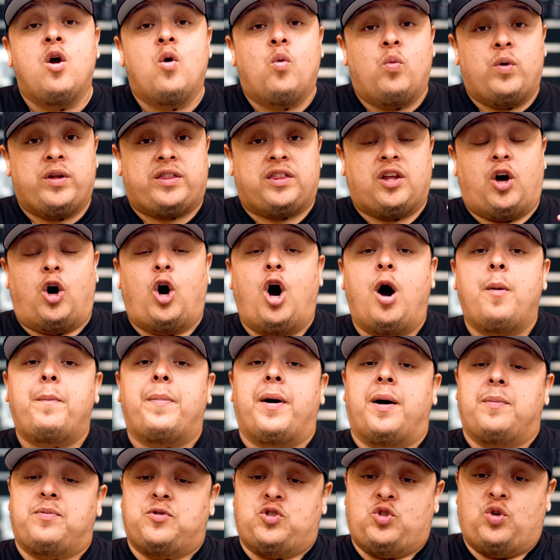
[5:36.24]
With the
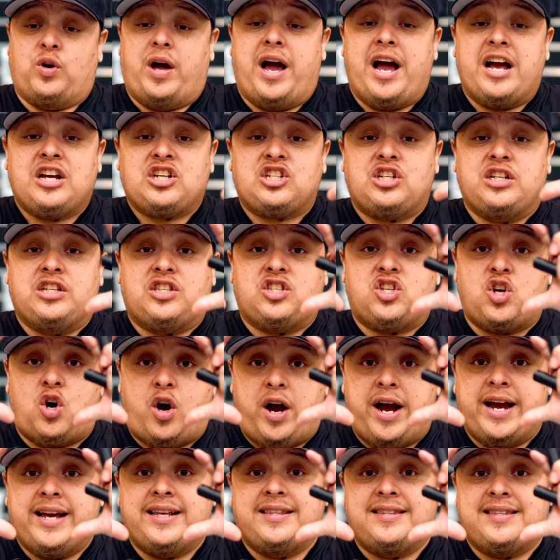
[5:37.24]
Hopups, you actually
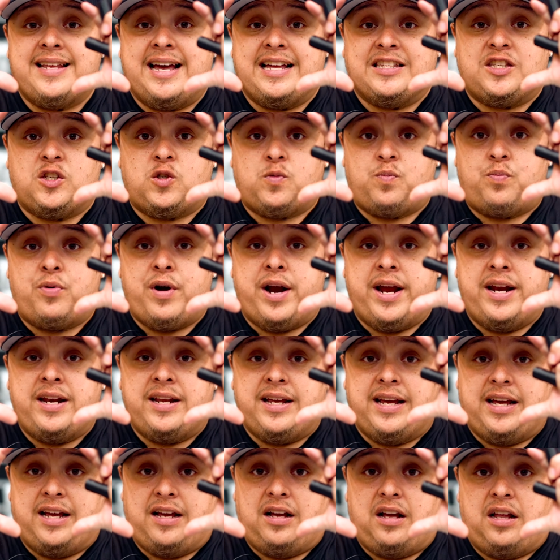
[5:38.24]
tighten that spread
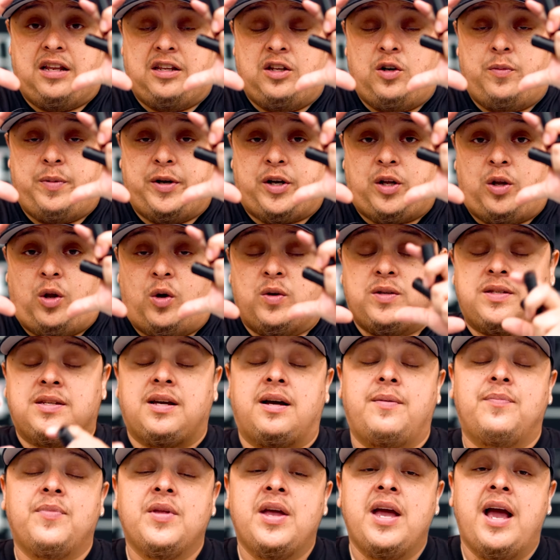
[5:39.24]
a little bit
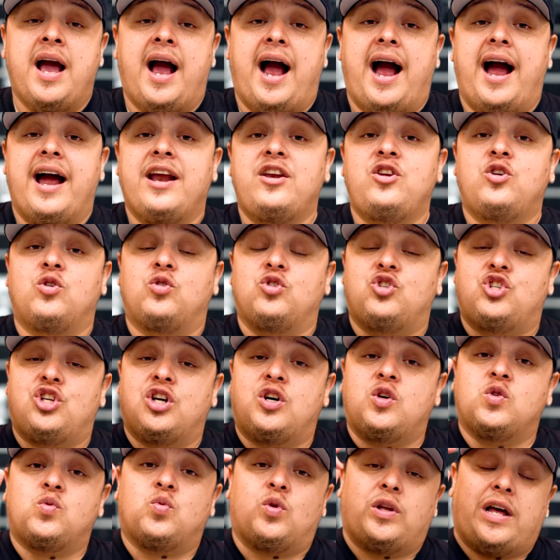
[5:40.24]
closer, and your
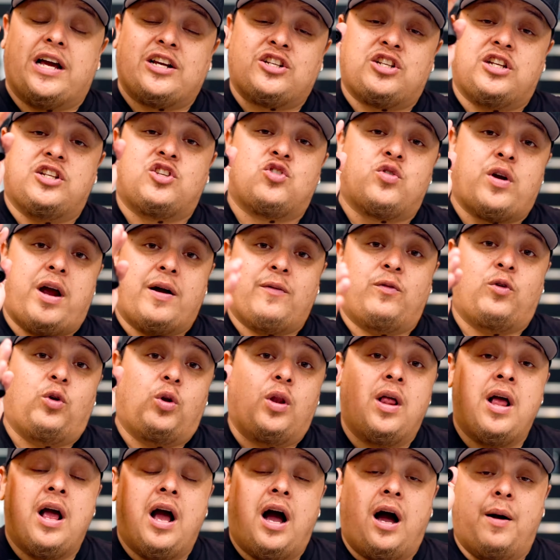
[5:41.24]
gels will actually
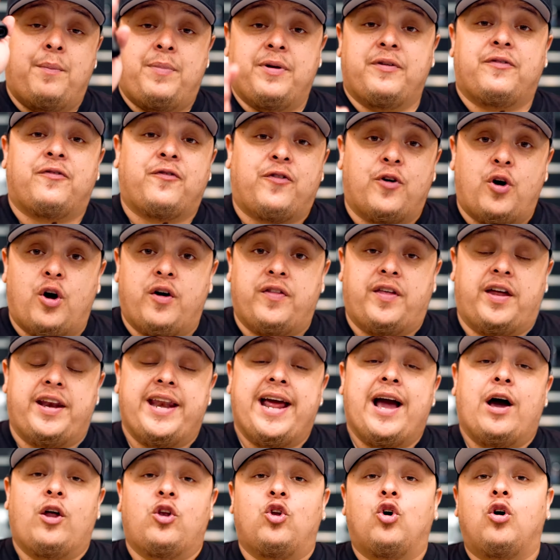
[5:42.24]
travel a bit further.
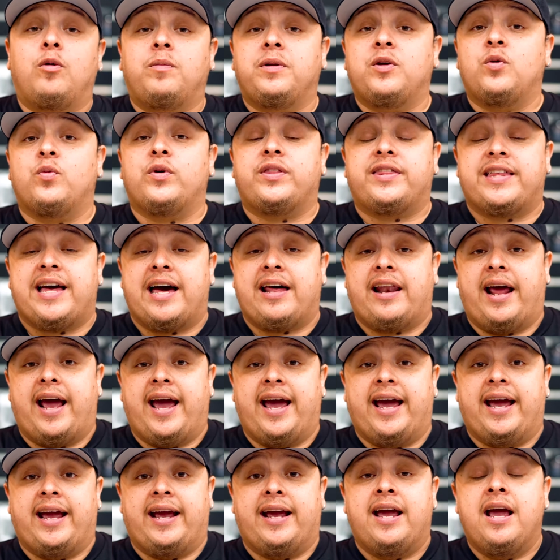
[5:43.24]
Now, normally without
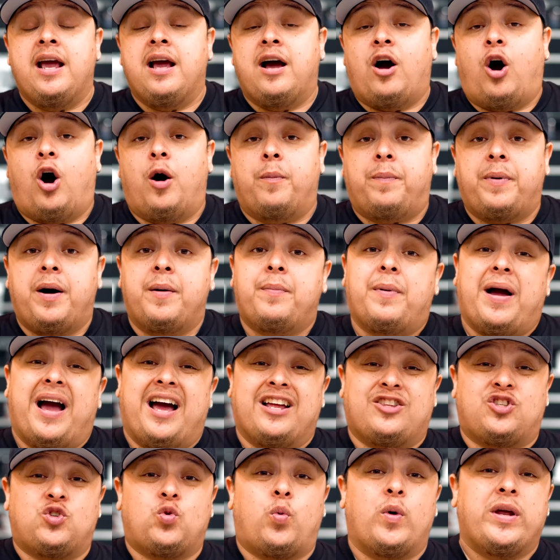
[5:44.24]
a Hopup
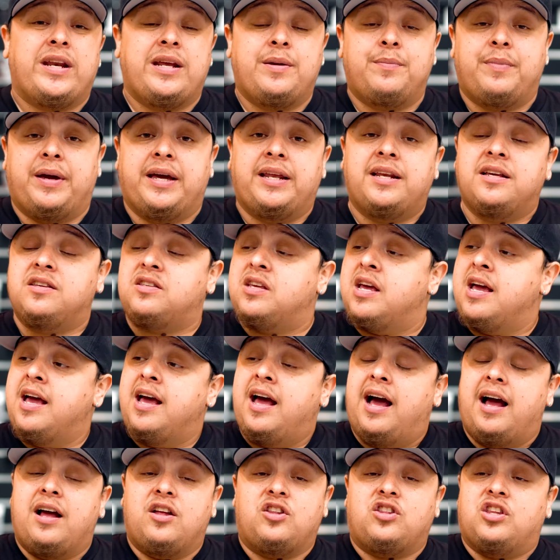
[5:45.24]
at 20 meters,
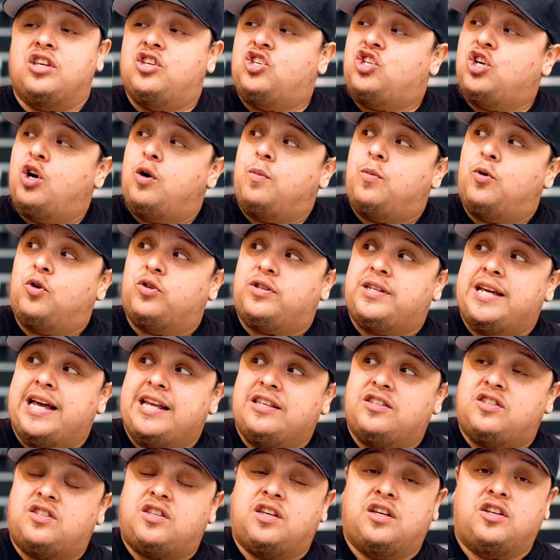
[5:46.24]
the gel ball
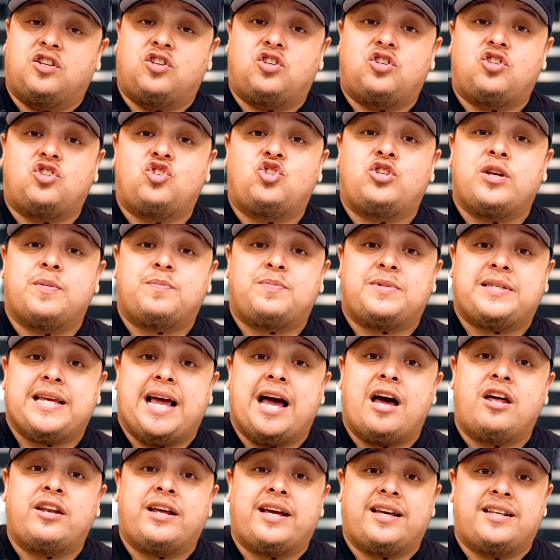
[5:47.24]
tends to dip
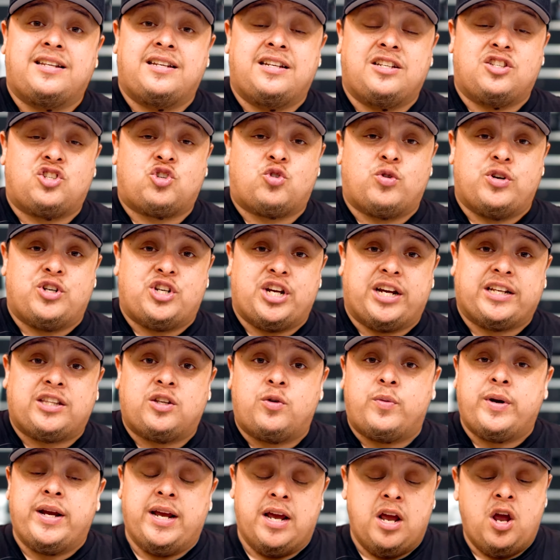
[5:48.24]
down in its
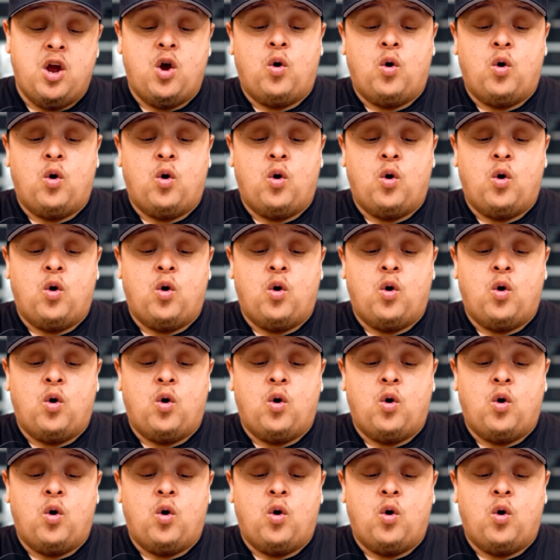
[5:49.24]
trajectory.